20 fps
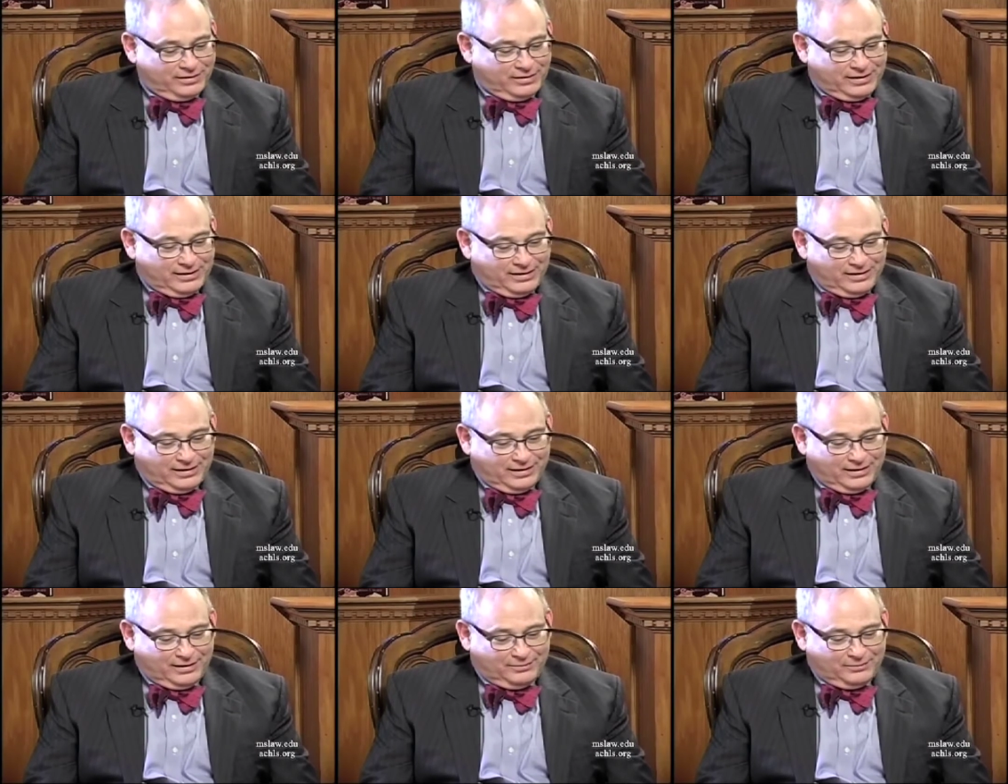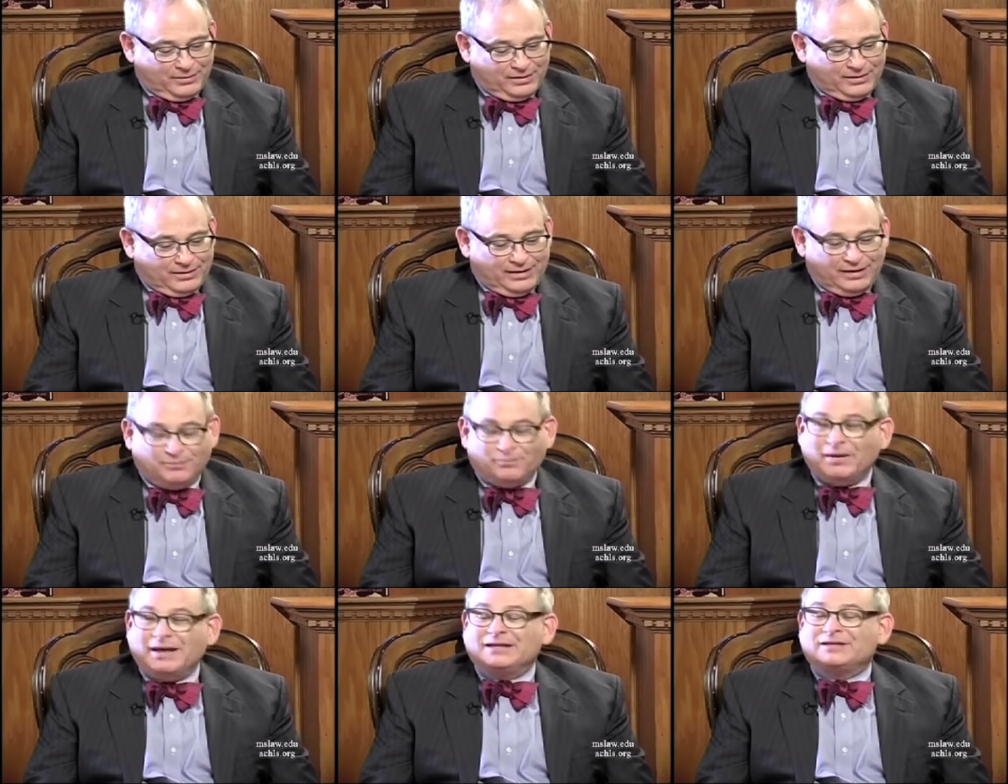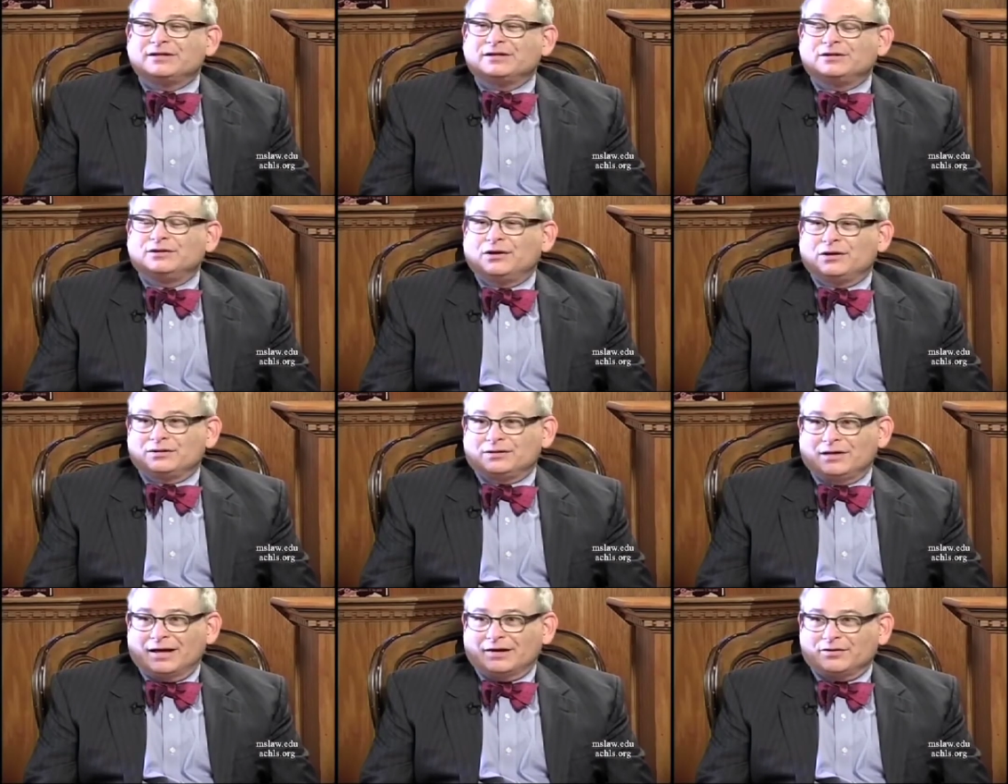Yeah. Um, it makes it look
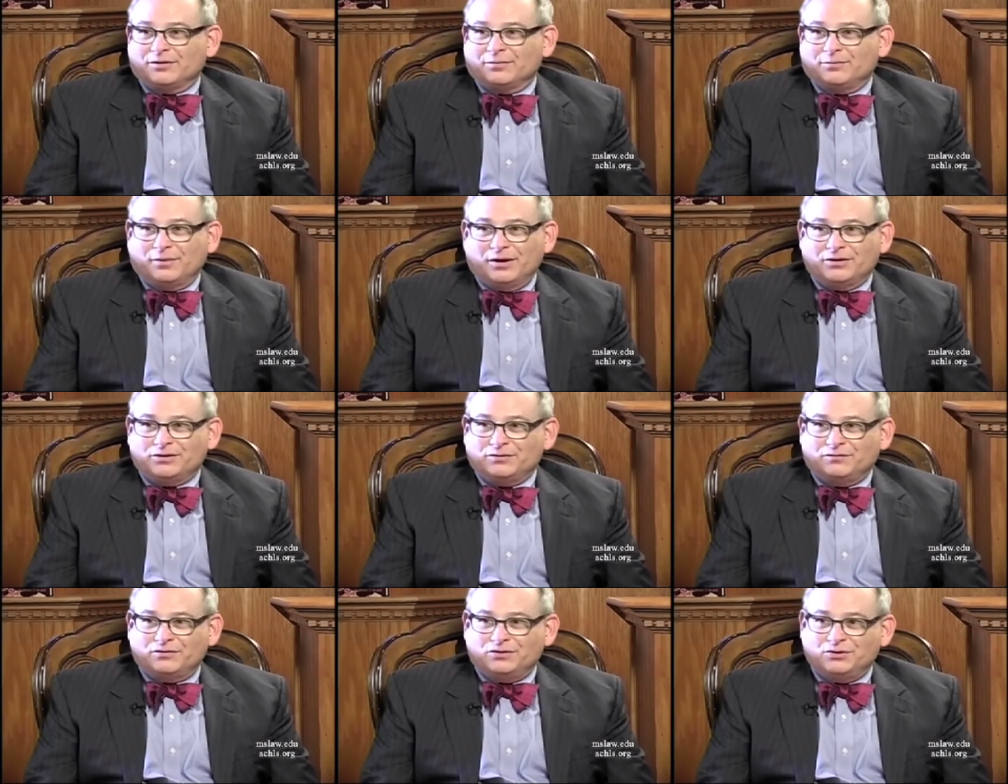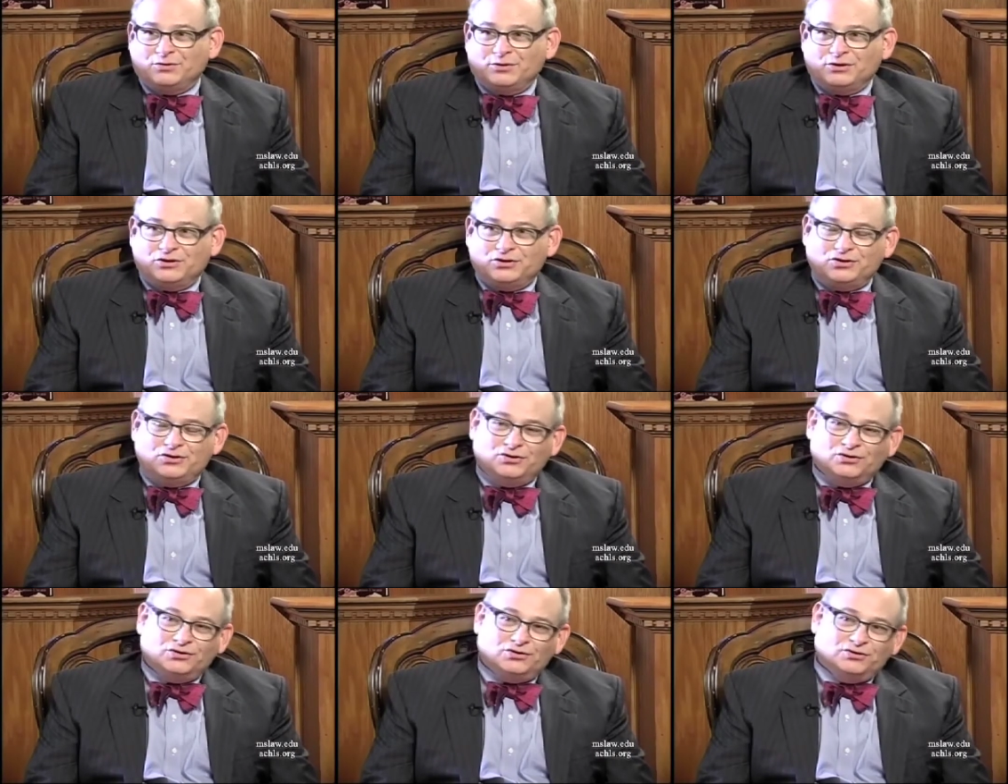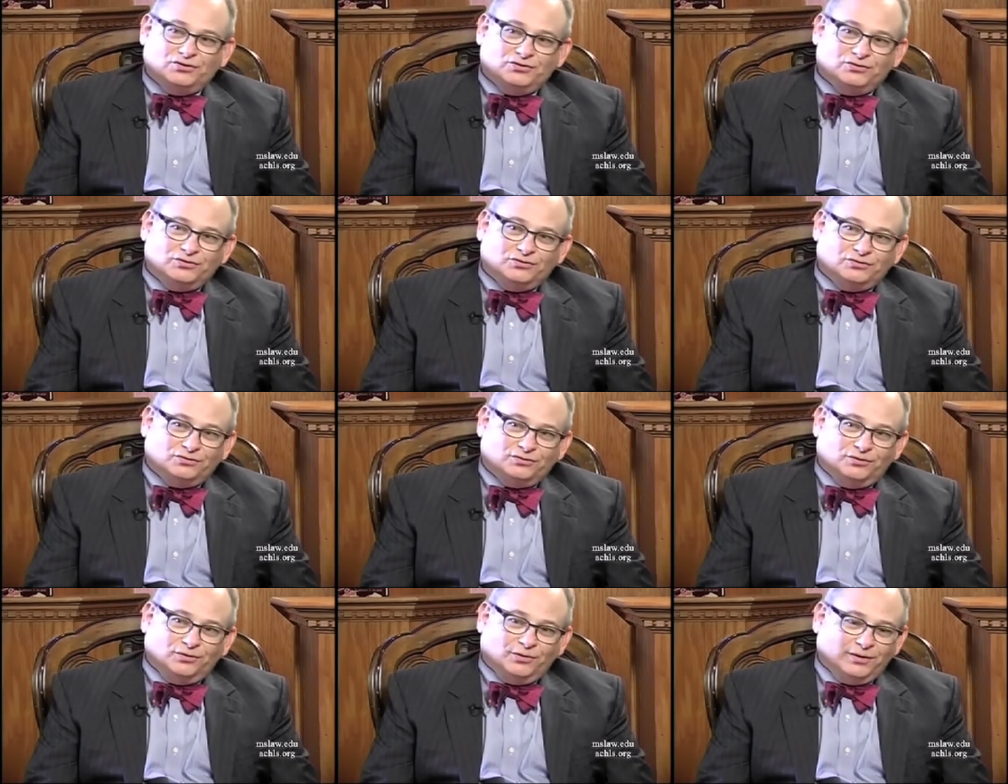like there are a bunch of Jewish
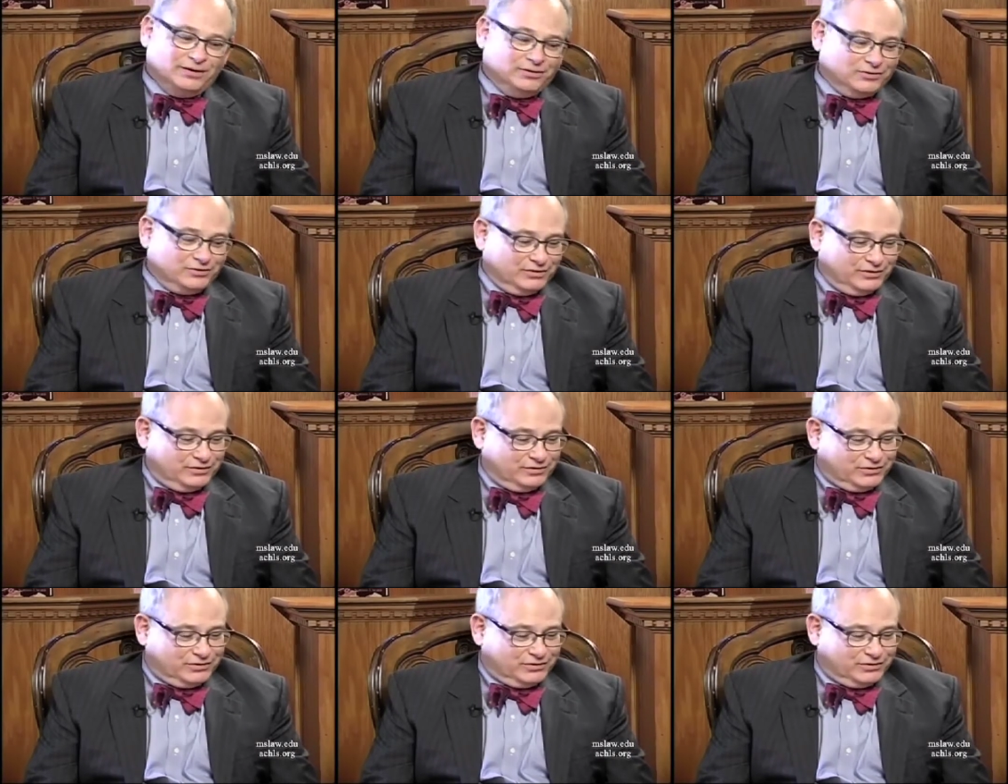lawyers like in the Justice Department.